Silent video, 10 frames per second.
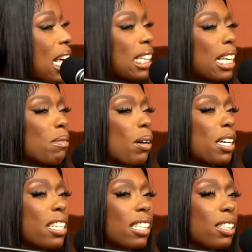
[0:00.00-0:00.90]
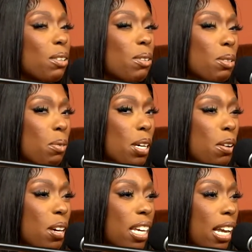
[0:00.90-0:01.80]
That's my cousin too as
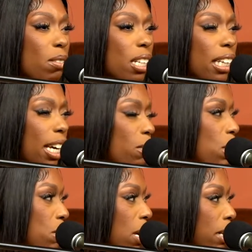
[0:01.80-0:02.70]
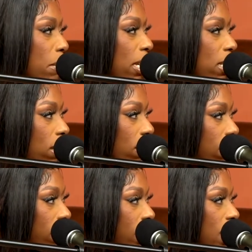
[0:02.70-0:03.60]
well. And I was like, can you teach me how to make a
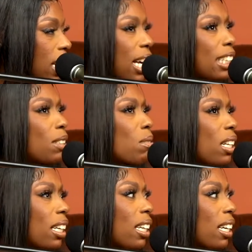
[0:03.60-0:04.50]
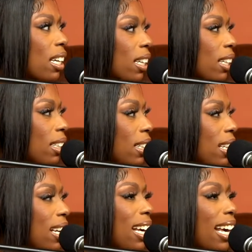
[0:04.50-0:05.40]
song? And she was like, yeah.
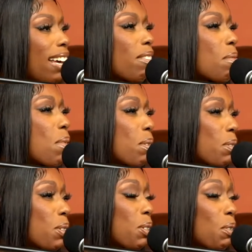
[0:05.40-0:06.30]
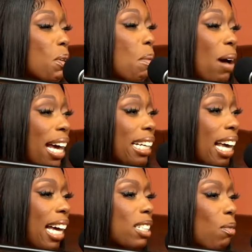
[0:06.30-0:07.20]
And we pulled up to the studio, but
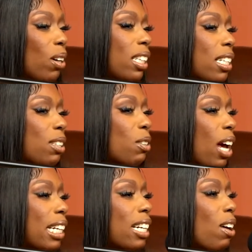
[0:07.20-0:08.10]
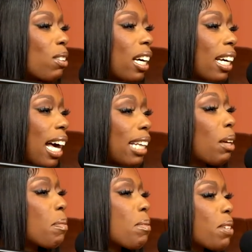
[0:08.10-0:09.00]
I just walked in the studio. I didn't know, like, I
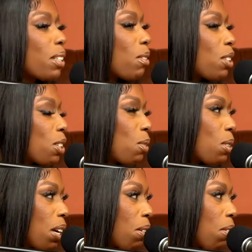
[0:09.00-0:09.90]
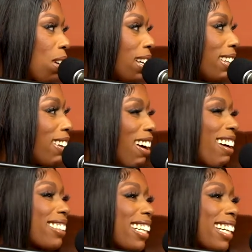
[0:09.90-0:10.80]
thought people just go to the studio. You know what
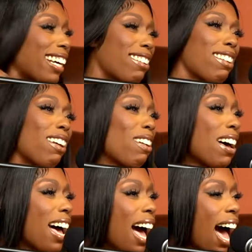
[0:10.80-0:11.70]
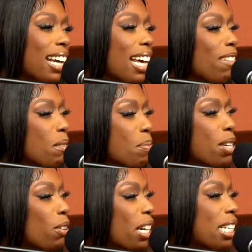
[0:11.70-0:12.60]
I'm saying? Like, you know, I didn't have a
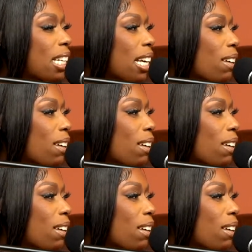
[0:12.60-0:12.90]
beat or anything.